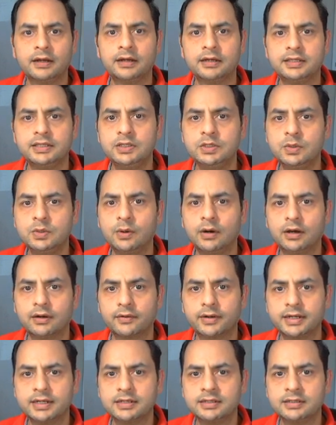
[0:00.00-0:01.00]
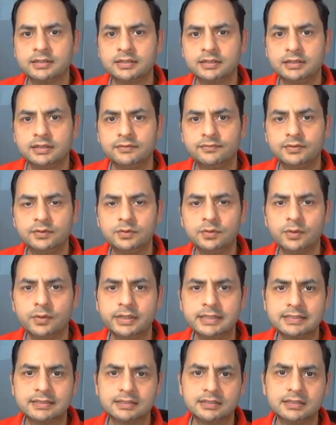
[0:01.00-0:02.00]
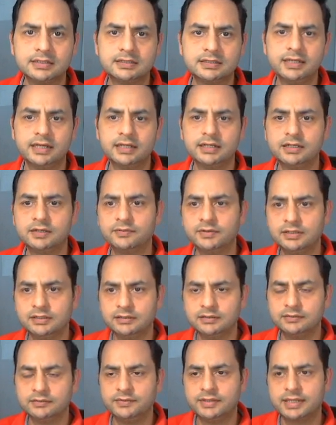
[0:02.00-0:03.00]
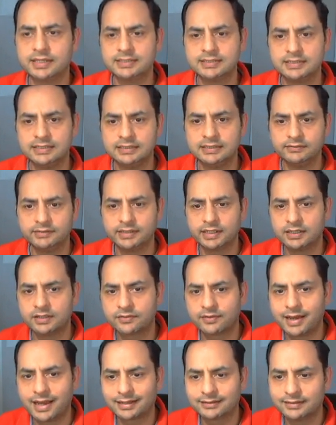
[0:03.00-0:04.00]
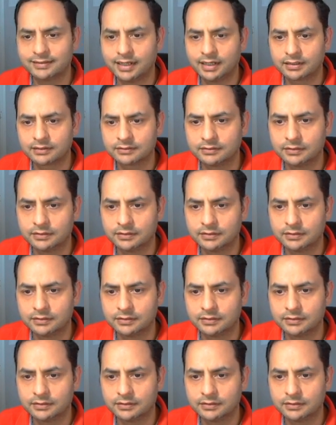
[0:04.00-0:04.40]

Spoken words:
EUR, right. If you go and search, then we can track that.